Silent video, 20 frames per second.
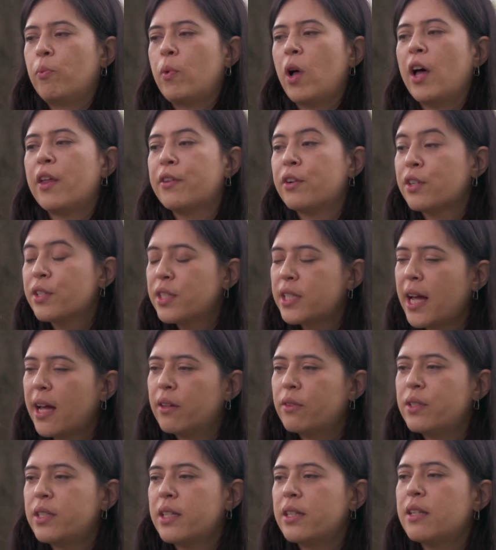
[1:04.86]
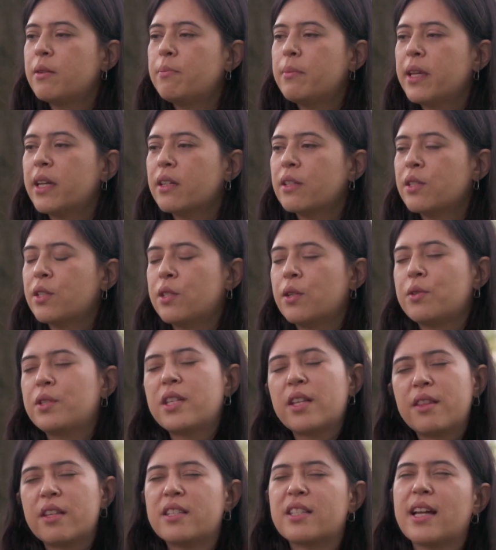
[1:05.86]
other sounds in the mix, so
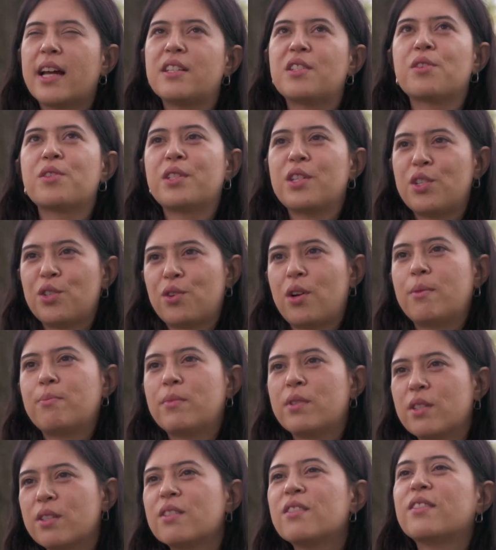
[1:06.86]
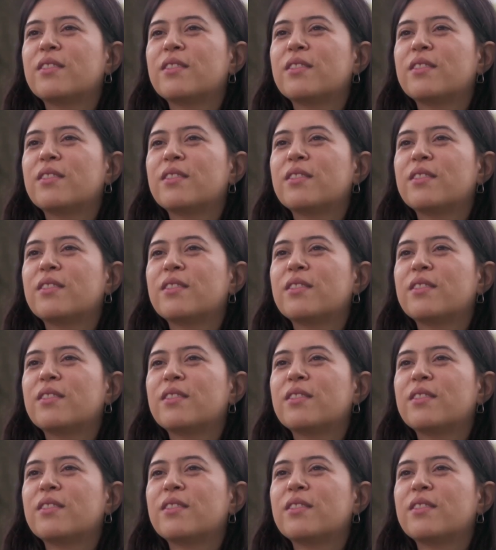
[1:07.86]
synthesizers and drums.